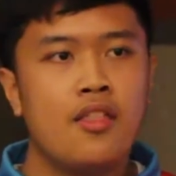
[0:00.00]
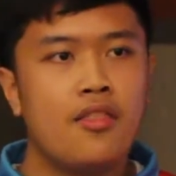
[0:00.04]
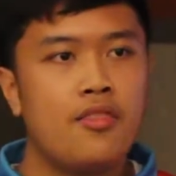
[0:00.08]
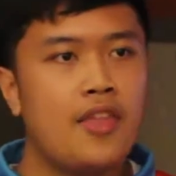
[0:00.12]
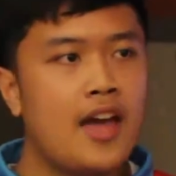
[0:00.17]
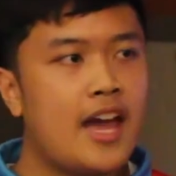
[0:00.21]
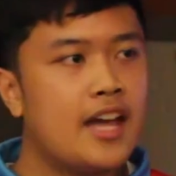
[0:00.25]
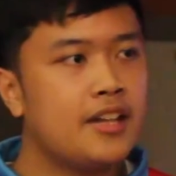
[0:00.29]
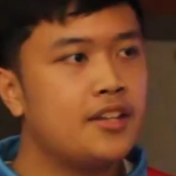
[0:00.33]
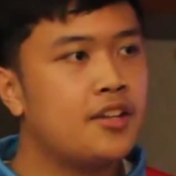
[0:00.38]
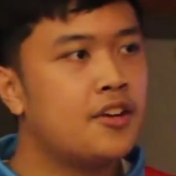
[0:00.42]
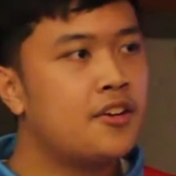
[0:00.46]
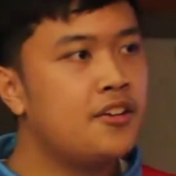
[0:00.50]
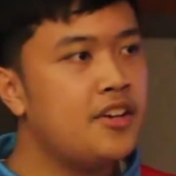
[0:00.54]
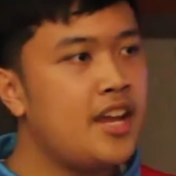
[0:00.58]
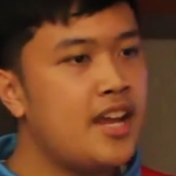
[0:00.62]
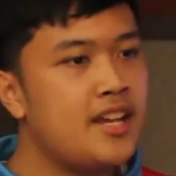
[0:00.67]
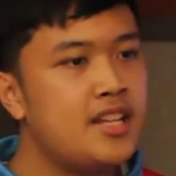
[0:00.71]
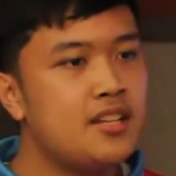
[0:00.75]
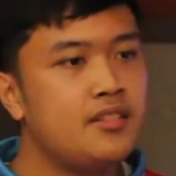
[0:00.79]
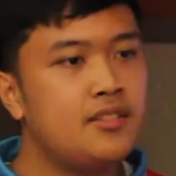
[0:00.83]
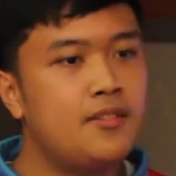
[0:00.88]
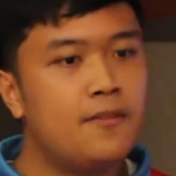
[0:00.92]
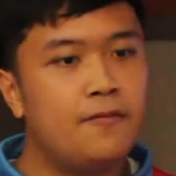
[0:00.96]
that
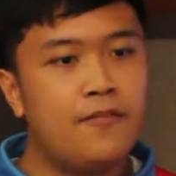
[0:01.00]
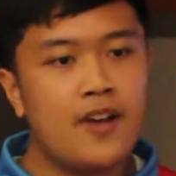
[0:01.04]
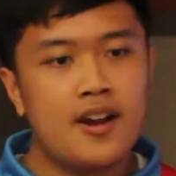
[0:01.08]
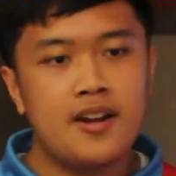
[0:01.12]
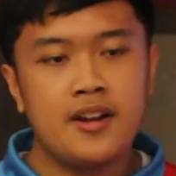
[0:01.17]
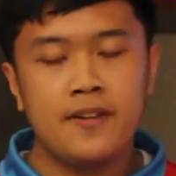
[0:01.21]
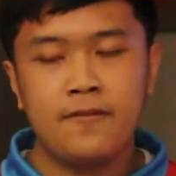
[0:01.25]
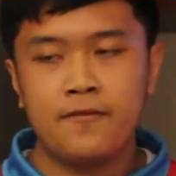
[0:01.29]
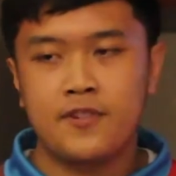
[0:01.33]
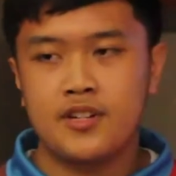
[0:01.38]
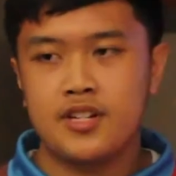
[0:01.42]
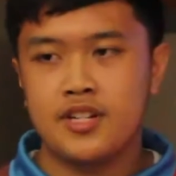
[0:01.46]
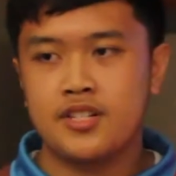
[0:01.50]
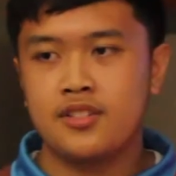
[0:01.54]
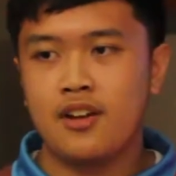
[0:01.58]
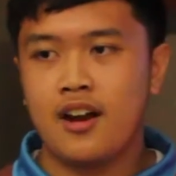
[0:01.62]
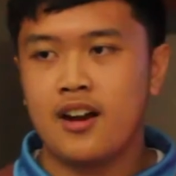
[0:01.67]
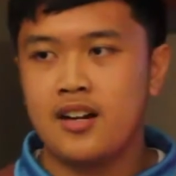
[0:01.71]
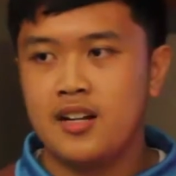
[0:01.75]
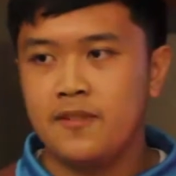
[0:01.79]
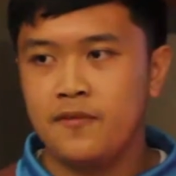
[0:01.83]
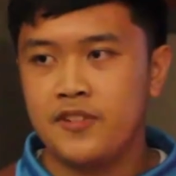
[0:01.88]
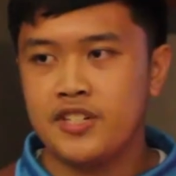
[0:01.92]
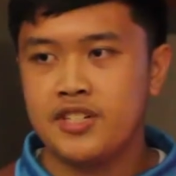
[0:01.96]
created the very first
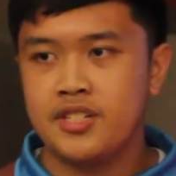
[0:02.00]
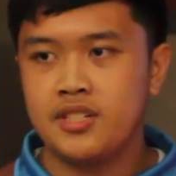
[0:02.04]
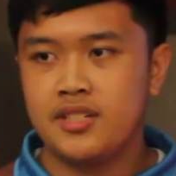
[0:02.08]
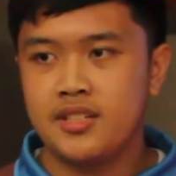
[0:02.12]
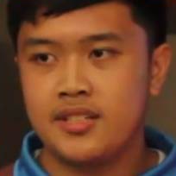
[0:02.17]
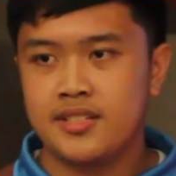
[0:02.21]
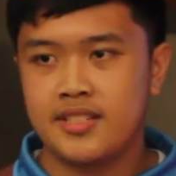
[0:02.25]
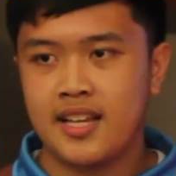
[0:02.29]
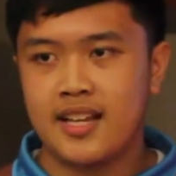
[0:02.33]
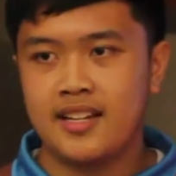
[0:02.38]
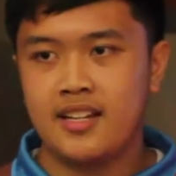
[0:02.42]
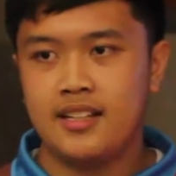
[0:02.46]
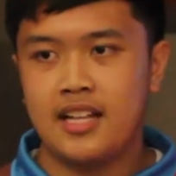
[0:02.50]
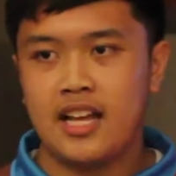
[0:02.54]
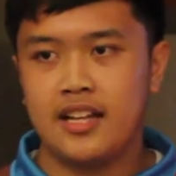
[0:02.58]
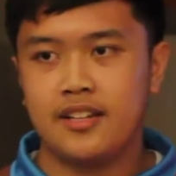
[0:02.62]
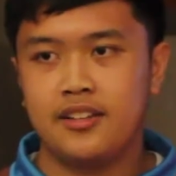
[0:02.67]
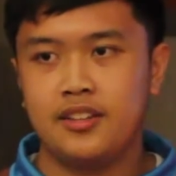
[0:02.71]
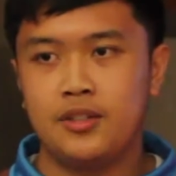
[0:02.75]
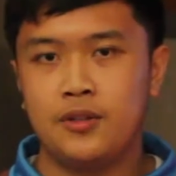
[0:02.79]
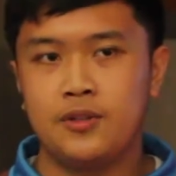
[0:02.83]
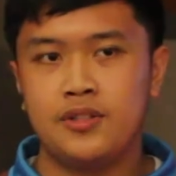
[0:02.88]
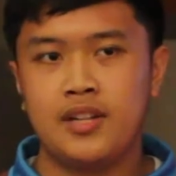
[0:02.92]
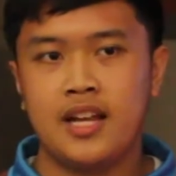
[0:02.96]
artificial
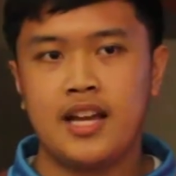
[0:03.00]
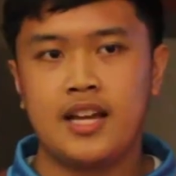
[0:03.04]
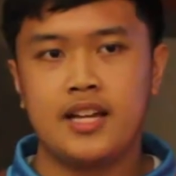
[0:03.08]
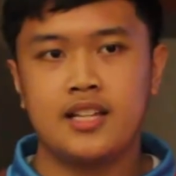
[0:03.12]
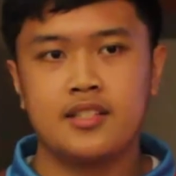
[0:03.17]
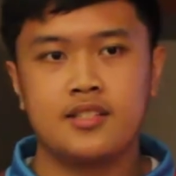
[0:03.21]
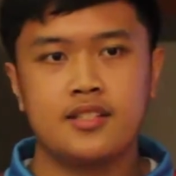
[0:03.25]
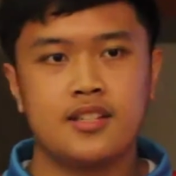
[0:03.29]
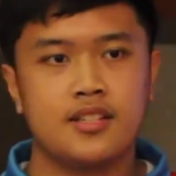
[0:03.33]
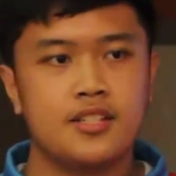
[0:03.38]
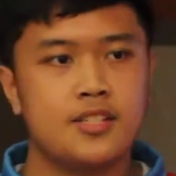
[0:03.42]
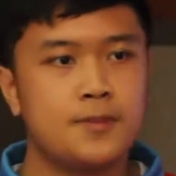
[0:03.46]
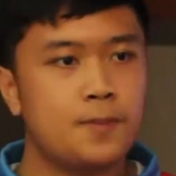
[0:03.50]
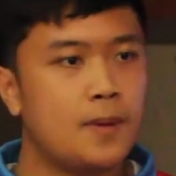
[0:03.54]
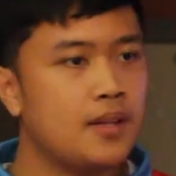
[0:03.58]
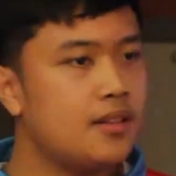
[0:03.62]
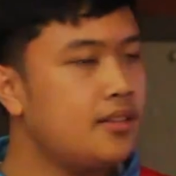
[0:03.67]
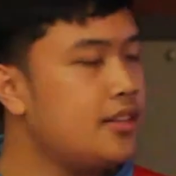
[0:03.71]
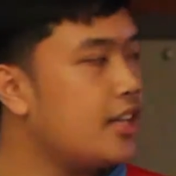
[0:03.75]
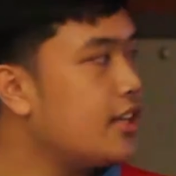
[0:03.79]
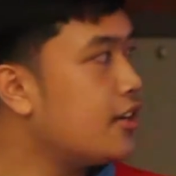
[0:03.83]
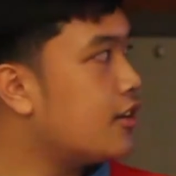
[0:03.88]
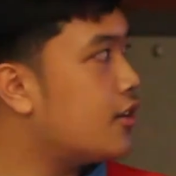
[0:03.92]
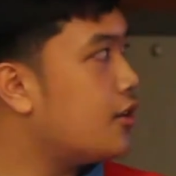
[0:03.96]
satellite known as
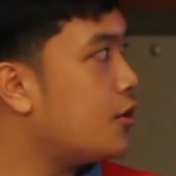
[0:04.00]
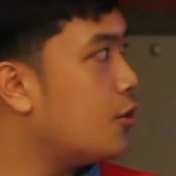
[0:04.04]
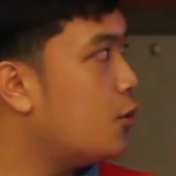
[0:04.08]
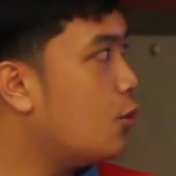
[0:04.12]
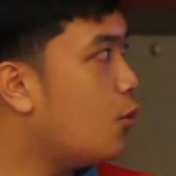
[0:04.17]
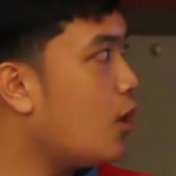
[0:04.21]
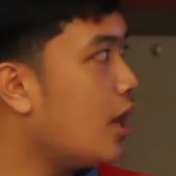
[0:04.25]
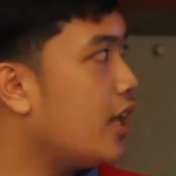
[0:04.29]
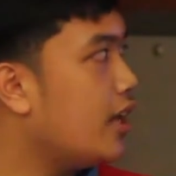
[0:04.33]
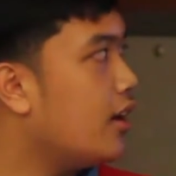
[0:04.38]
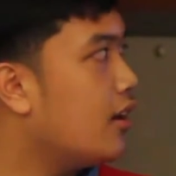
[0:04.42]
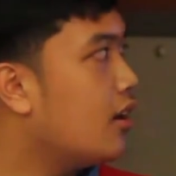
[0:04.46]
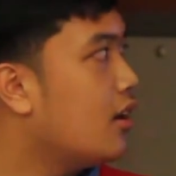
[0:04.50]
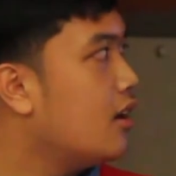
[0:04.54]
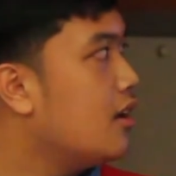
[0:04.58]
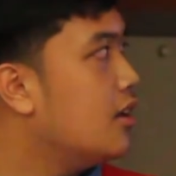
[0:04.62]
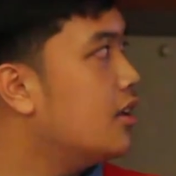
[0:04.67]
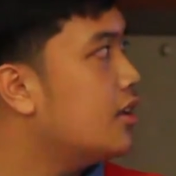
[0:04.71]
Sputnik 1.